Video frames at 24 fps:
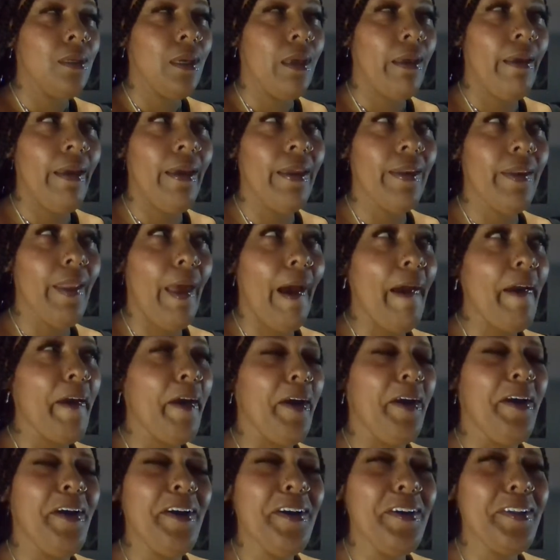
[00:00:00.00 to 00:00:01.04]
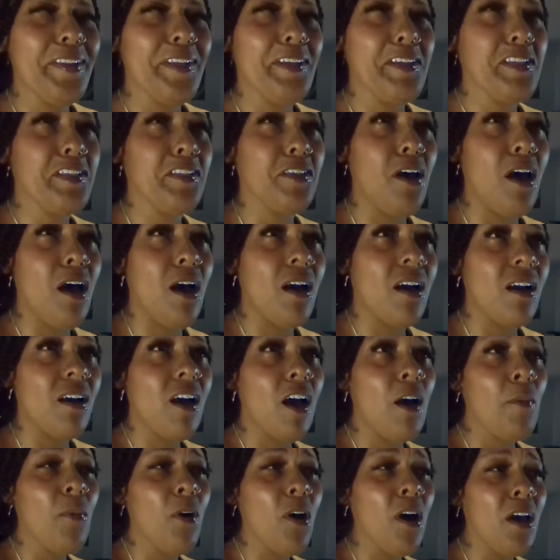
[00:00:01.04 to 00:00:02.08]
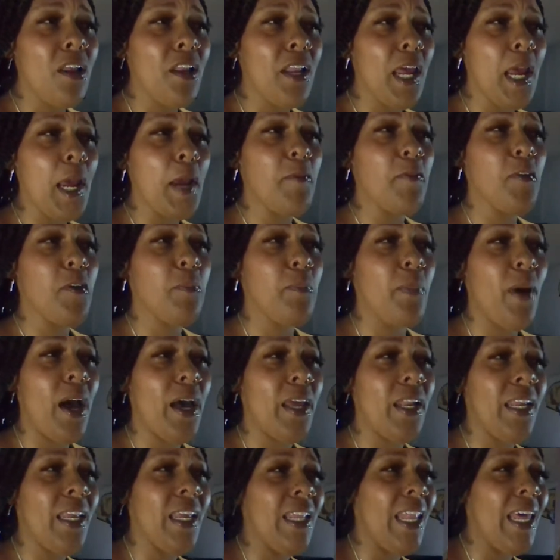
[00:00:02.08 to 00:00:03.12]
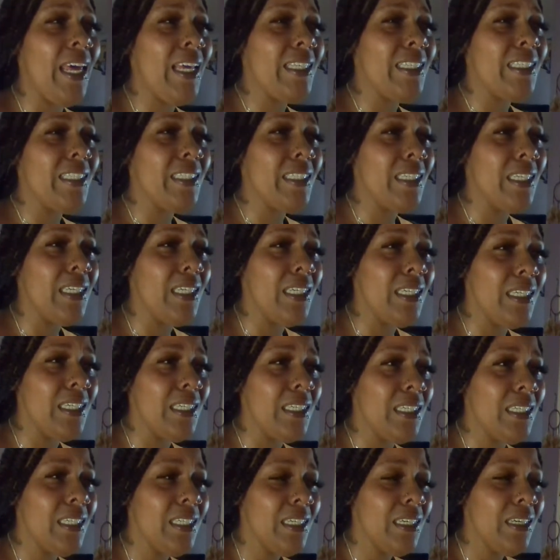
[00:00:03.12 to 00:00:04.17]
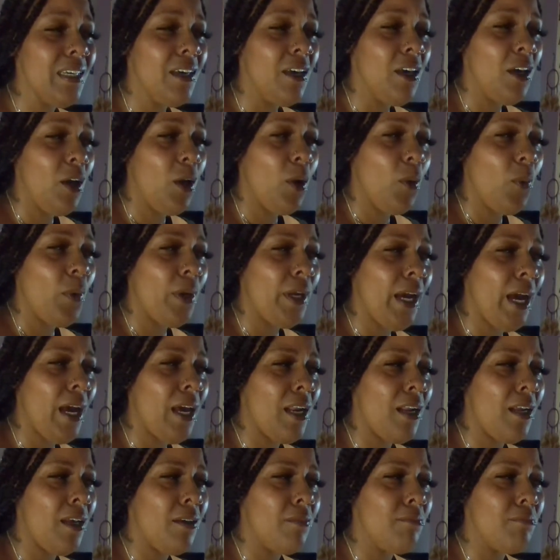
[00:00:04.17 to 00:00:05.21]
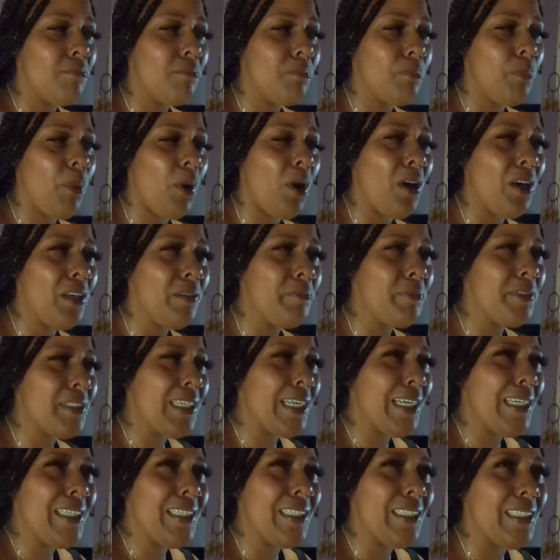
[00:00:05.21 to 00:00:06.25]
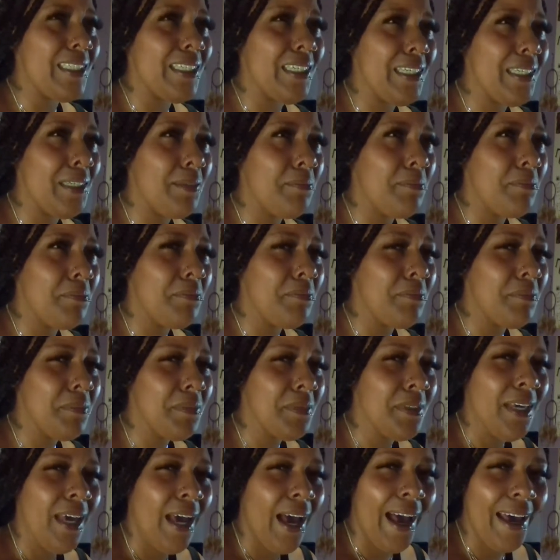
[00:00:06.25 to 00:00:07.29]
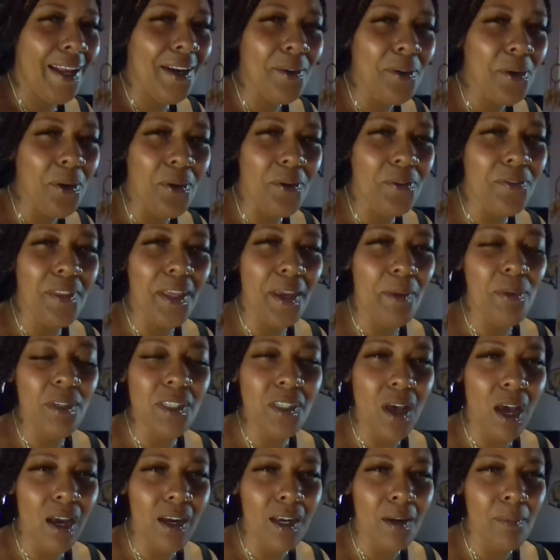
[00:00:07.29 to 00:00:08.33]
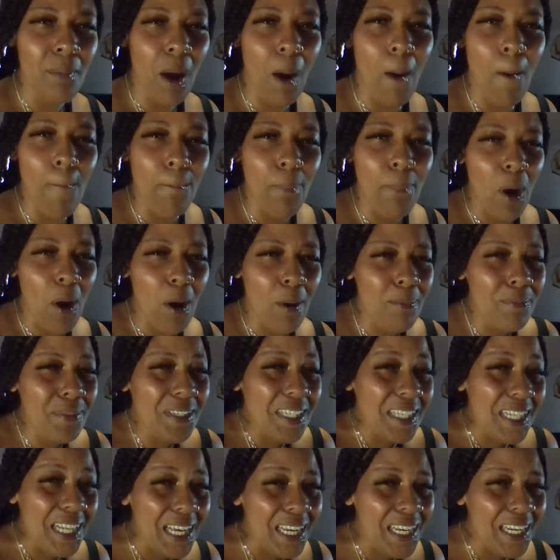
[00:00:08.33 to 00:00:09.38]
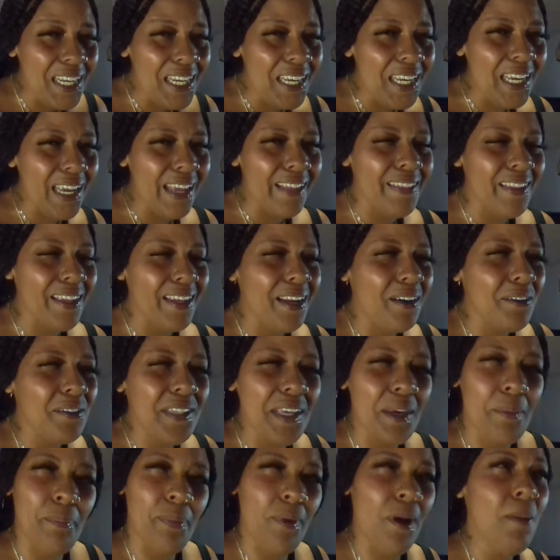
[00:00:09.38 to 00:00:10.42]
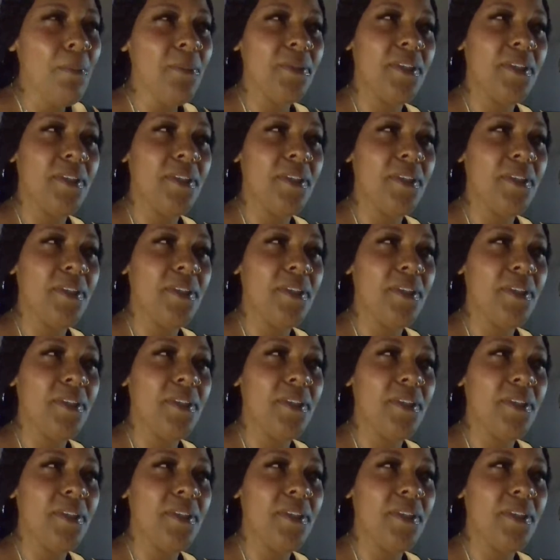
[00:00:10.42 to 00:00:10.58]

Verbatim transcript: And I heard this song, Come On Everybody, Let's See. We got a bomb sledding team. I don't know, they were talking about bomb sledding, and then I was like, bomb